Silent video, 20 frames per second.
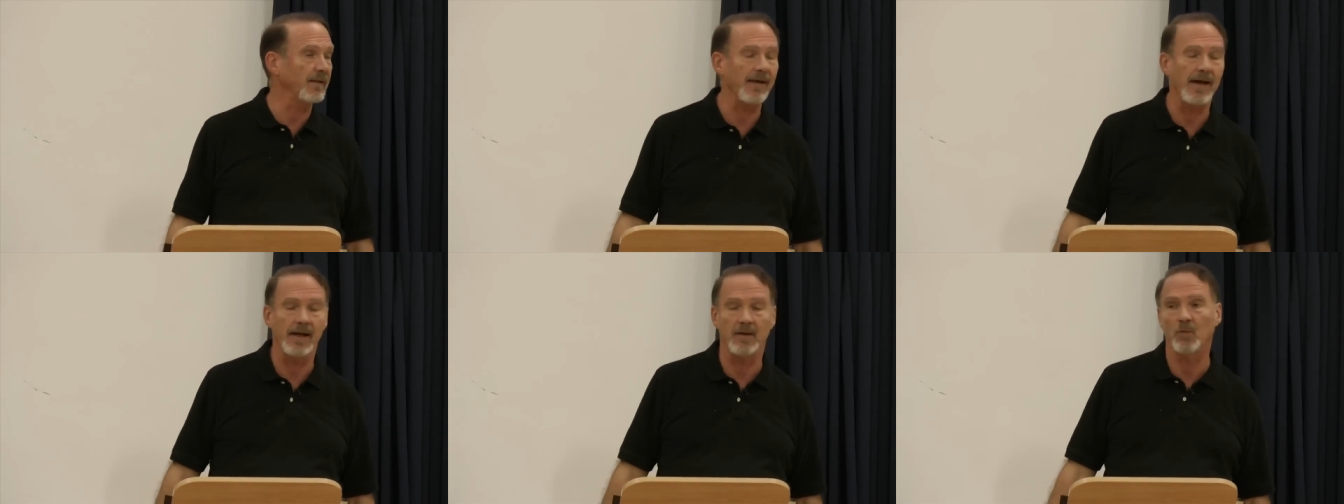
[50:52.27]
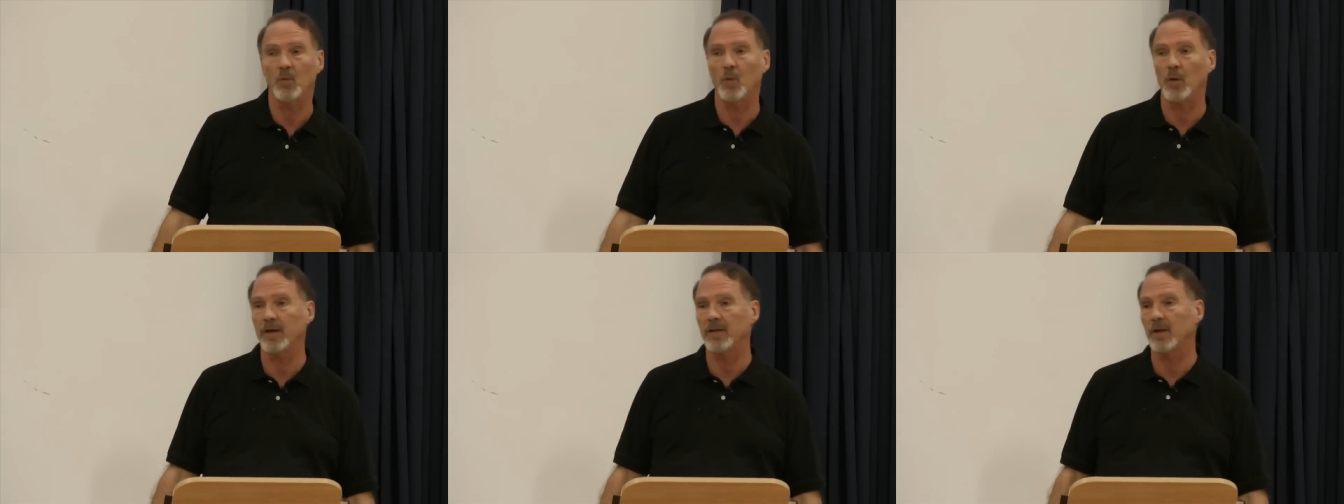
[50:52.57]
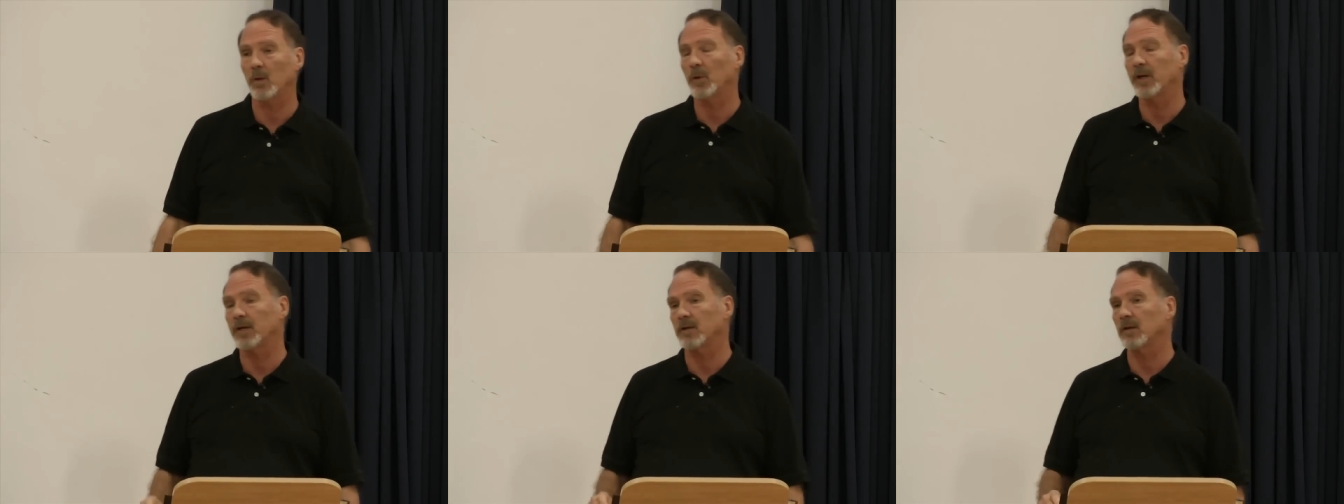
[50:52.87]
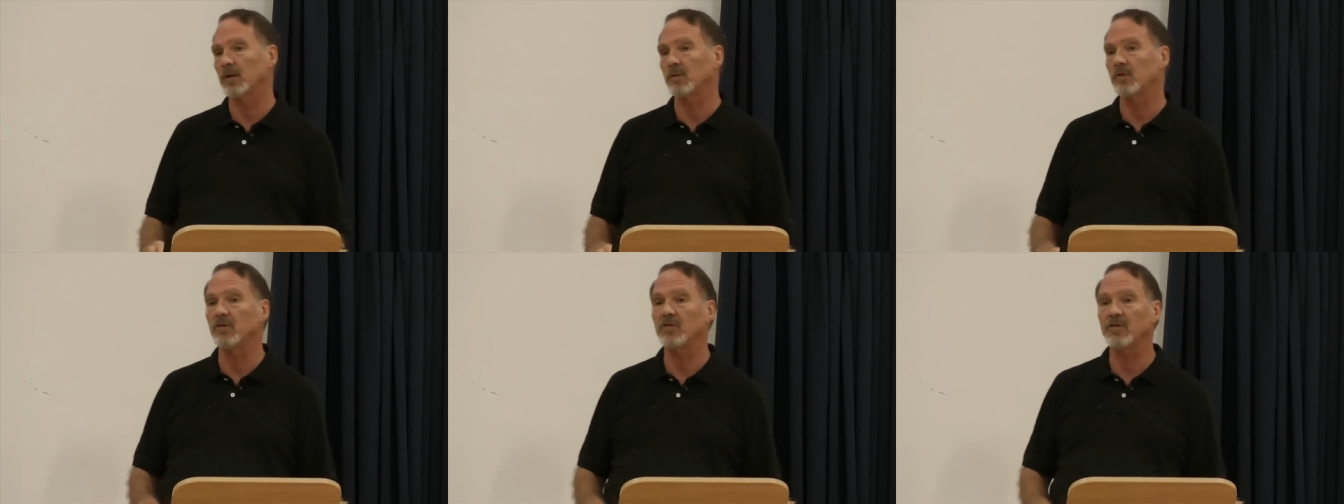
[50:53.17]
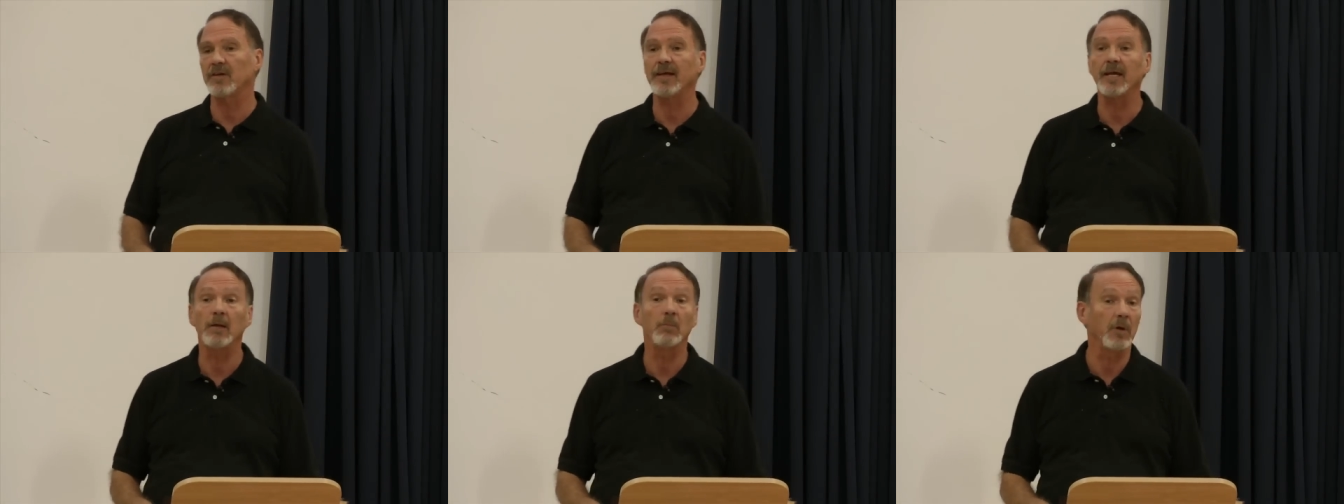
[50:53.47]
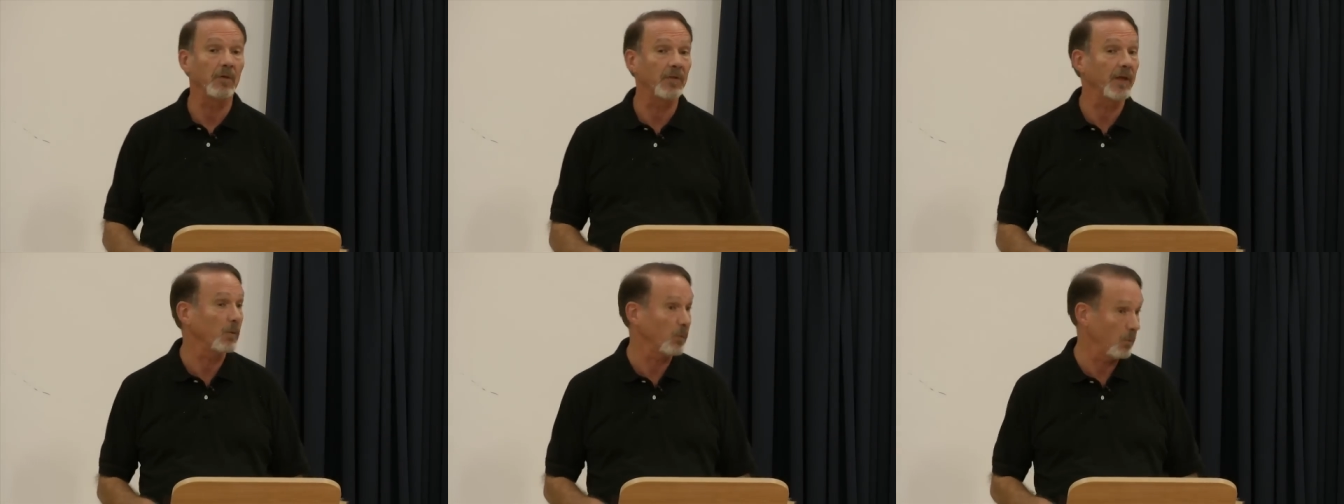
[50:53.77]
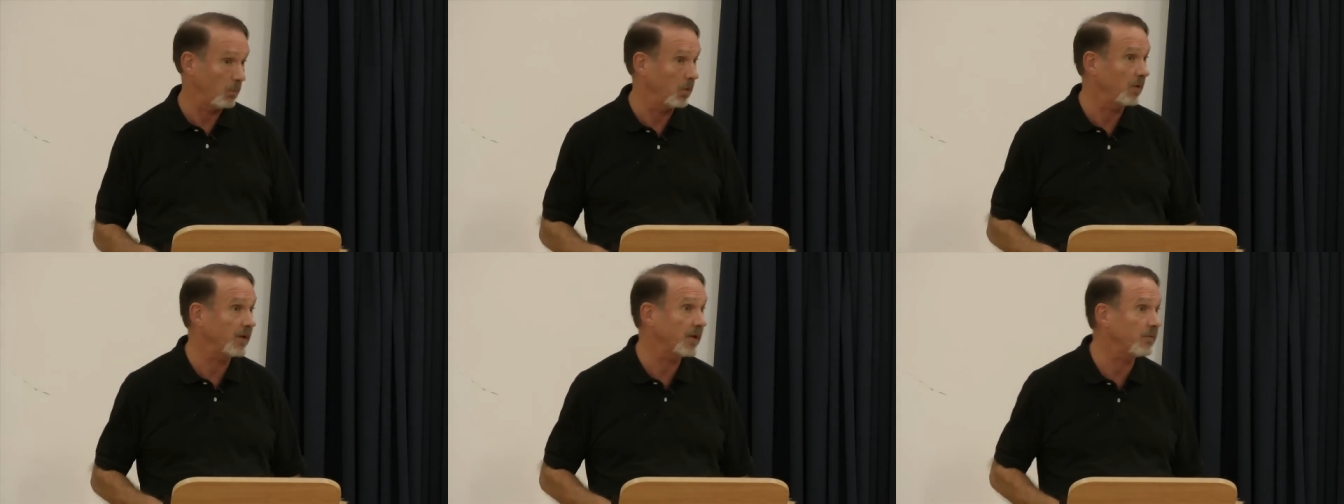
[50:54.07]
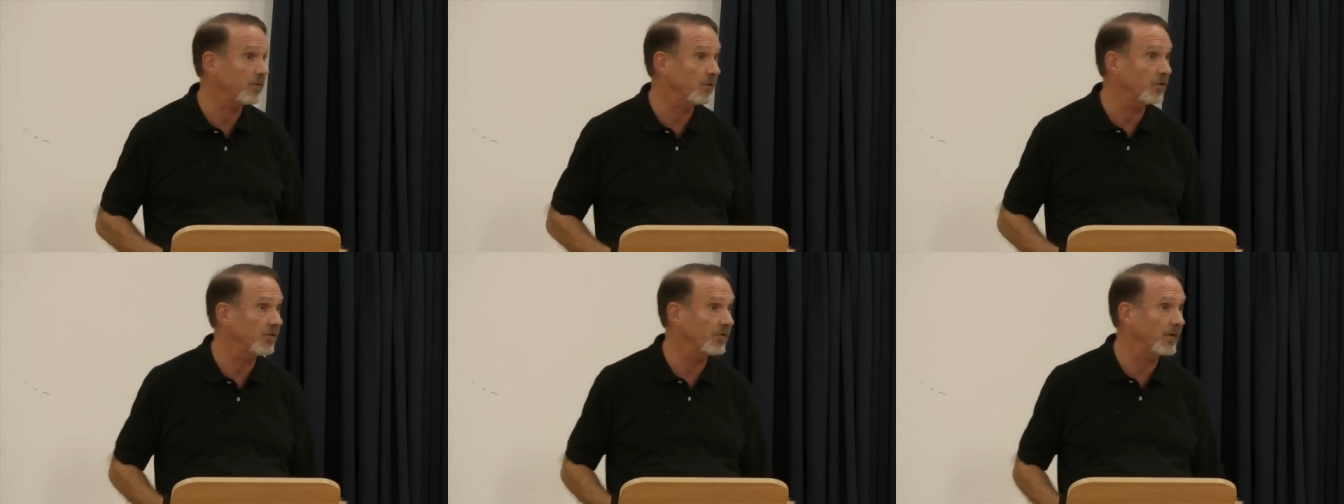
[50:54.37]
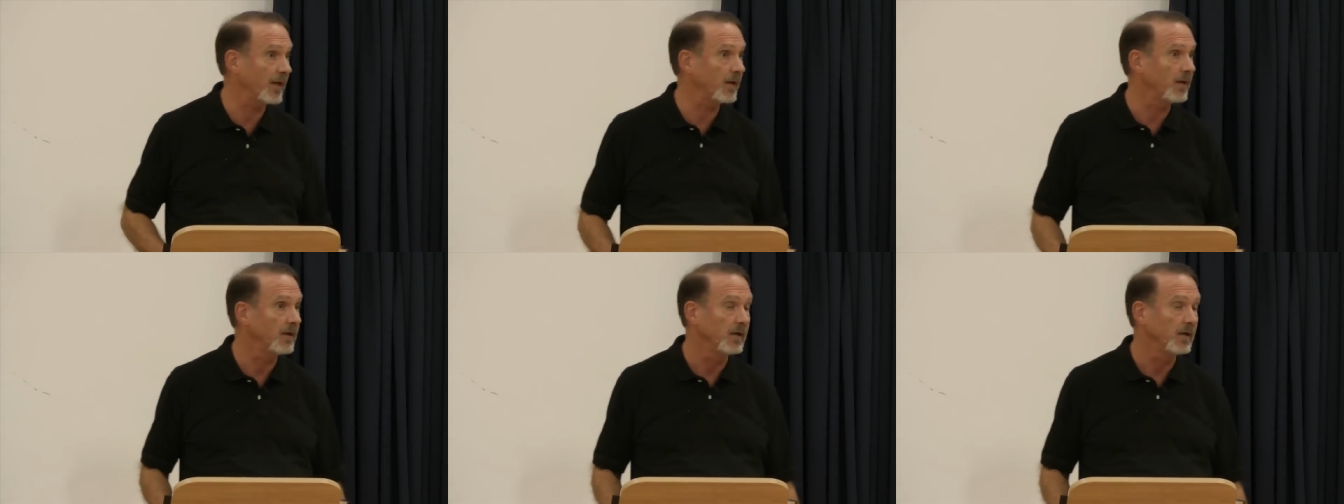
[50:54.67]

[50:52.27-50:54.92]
kind of way that we can understand, but they were believers.